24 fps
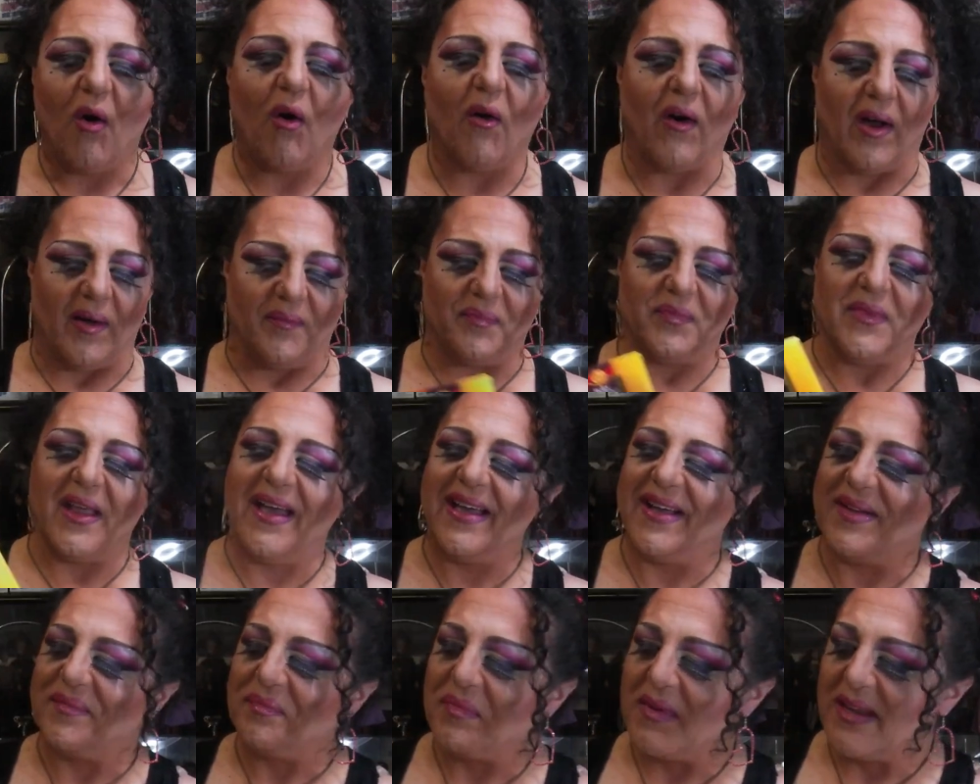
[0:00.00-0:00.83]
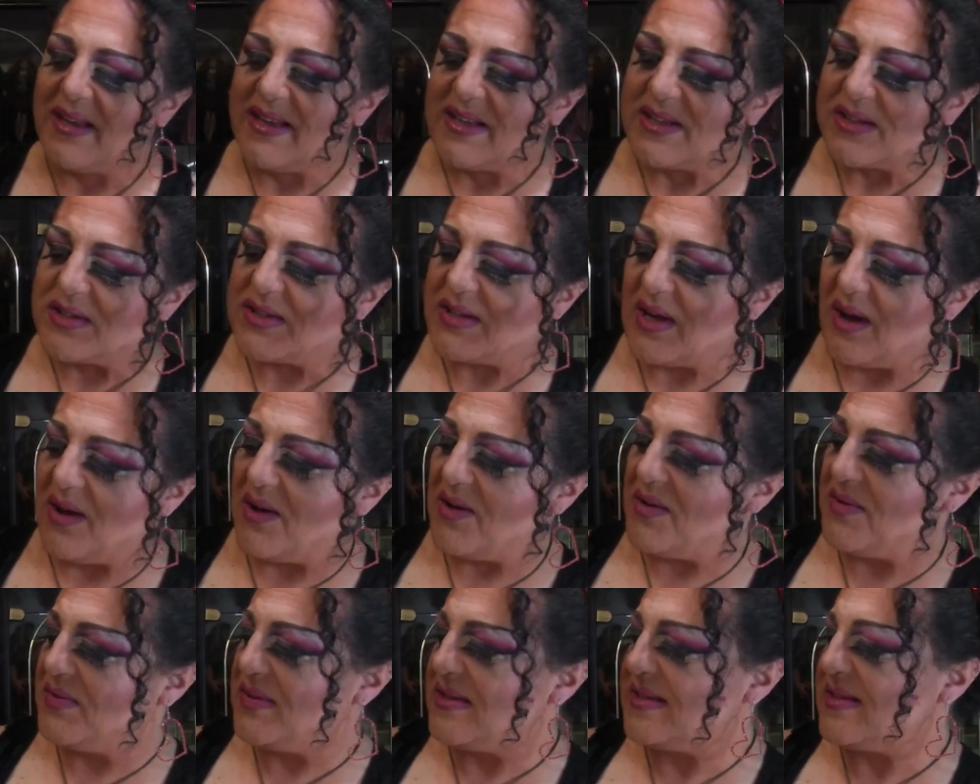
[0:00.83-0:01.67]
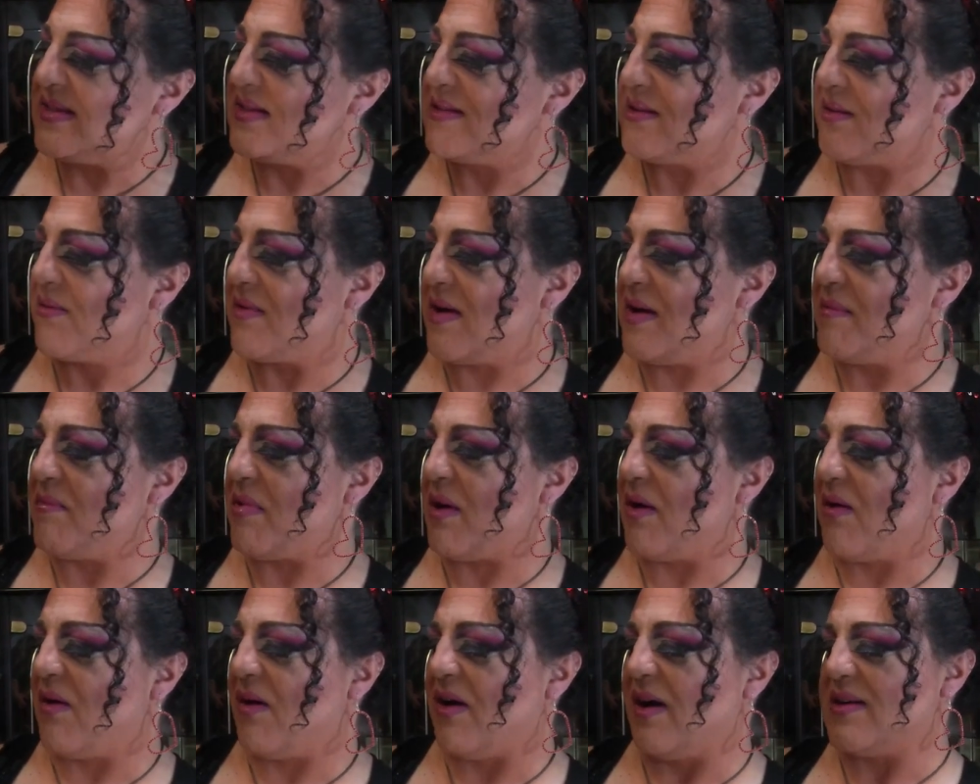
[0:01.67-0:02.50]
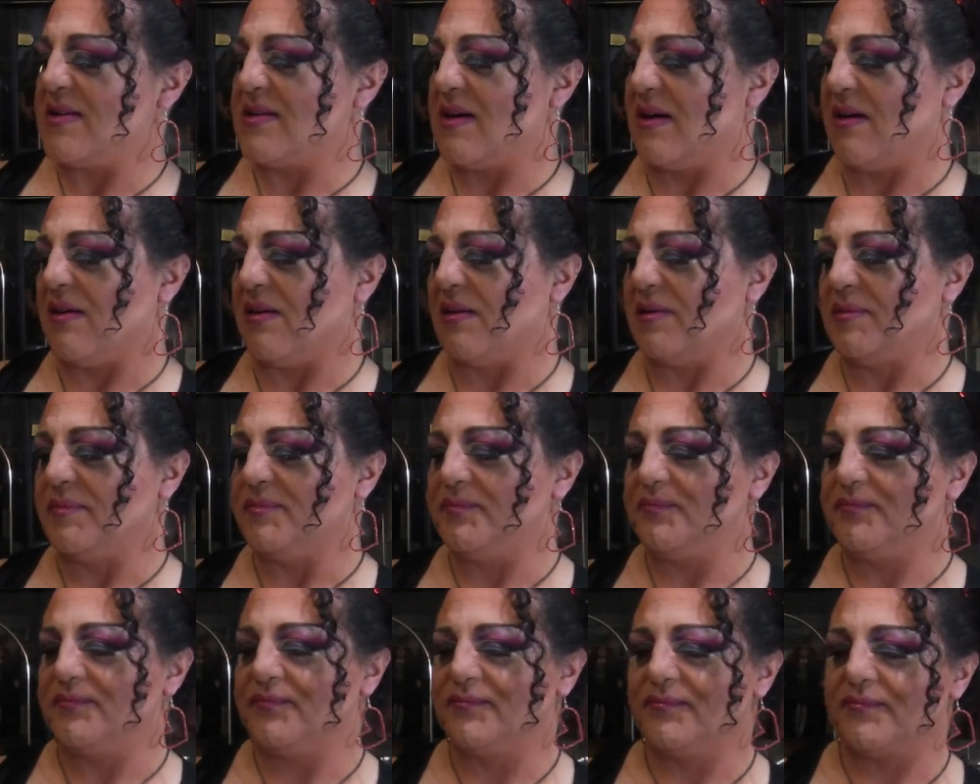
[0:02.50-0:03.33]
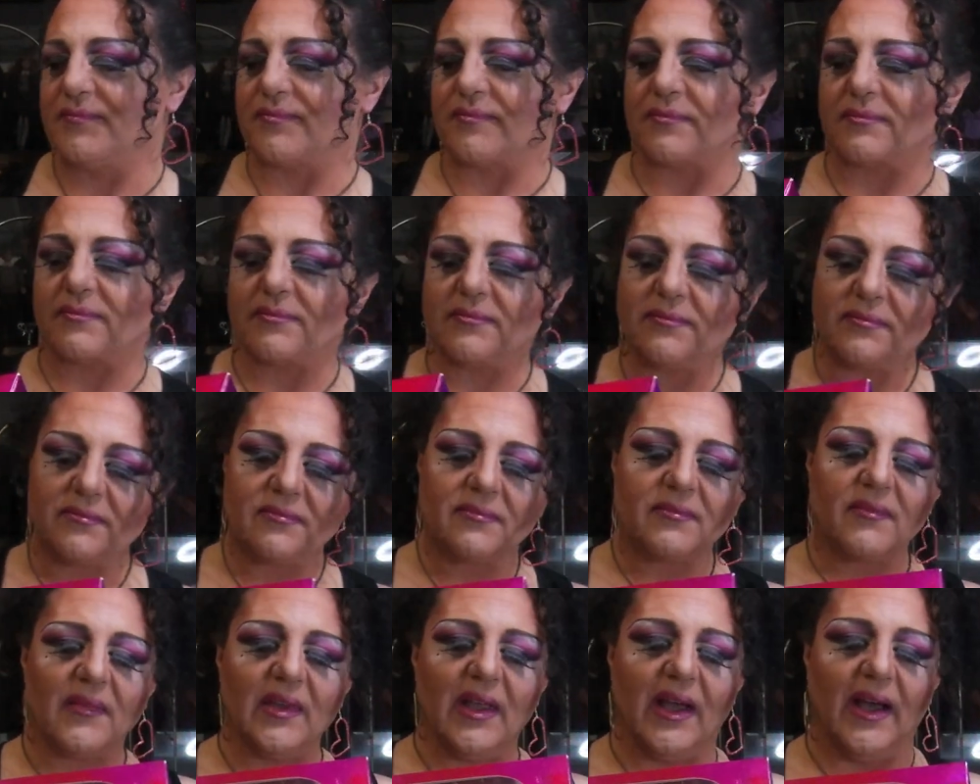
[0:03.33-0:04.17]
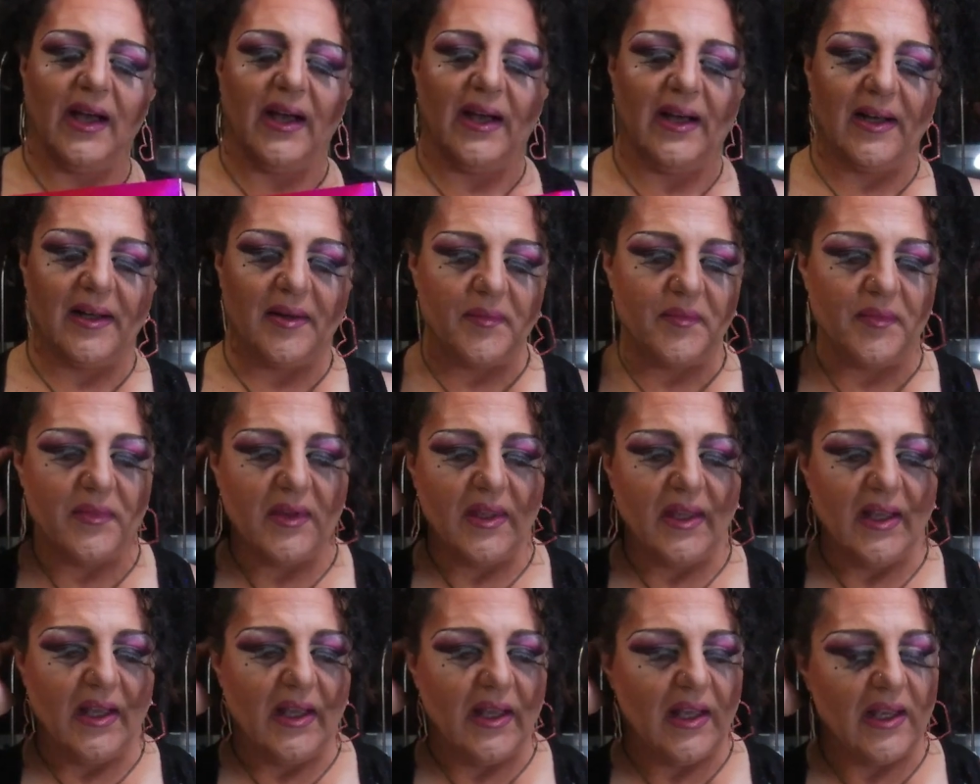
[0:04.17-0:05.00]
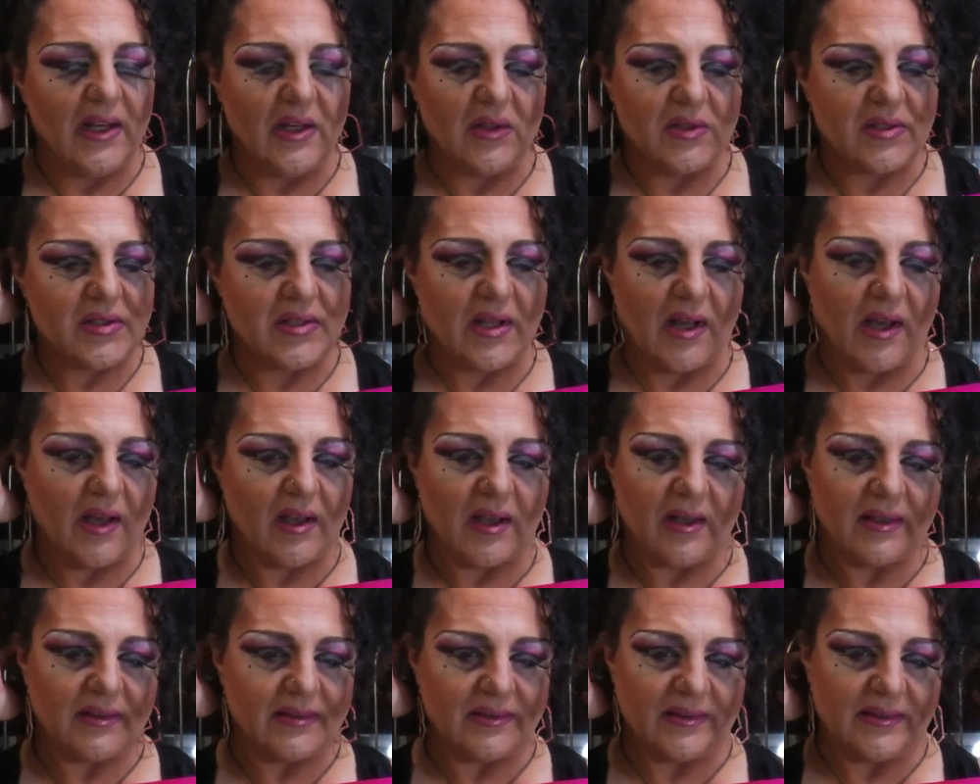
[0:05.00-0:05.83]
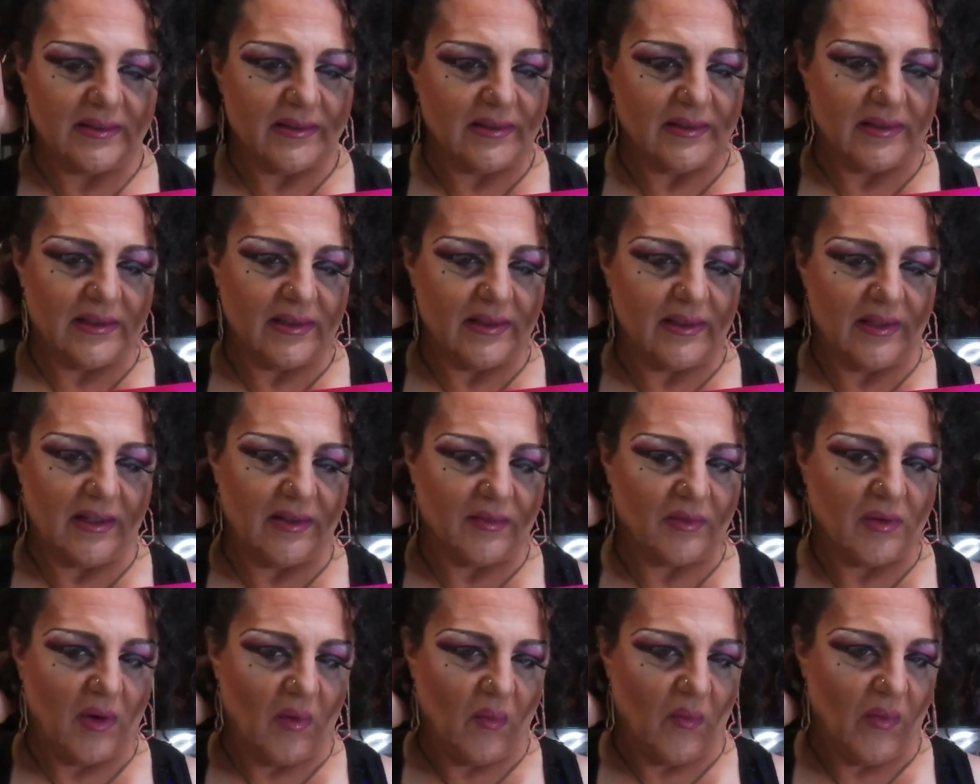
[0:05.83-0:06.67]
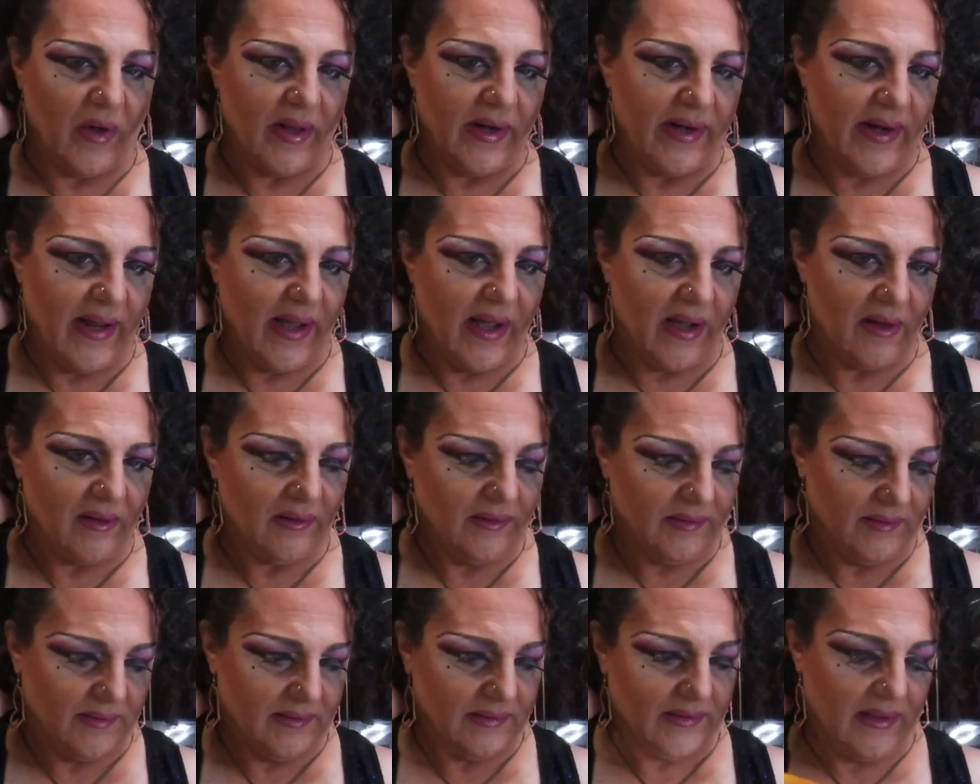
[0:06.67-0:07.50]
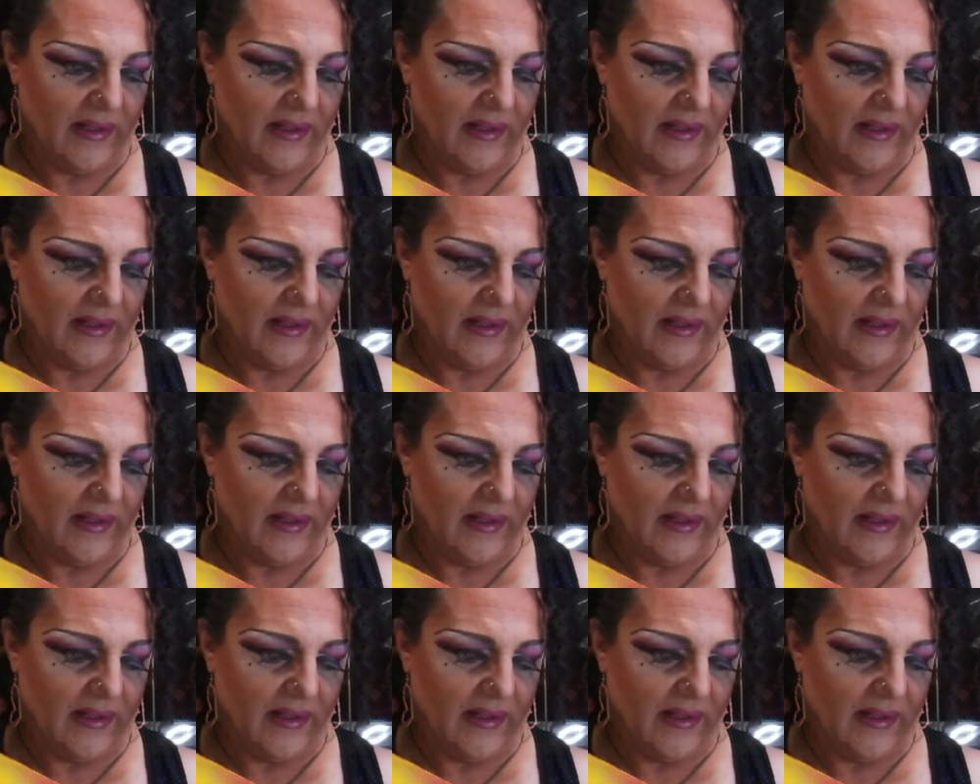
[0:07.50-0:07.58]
Alright, so this is the Rainbow High doll. It looks like I've got one now.